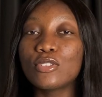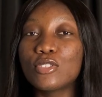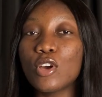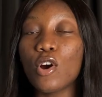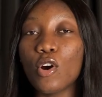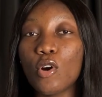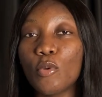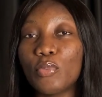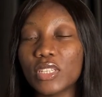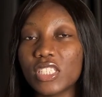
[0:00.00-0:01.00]

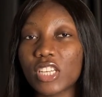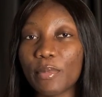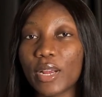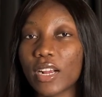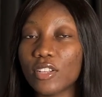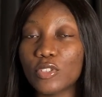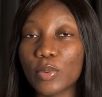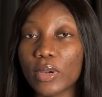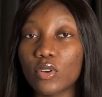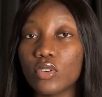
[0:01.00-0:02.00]
So British American
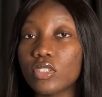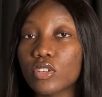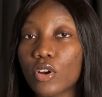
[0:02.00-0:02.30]
Tobacco is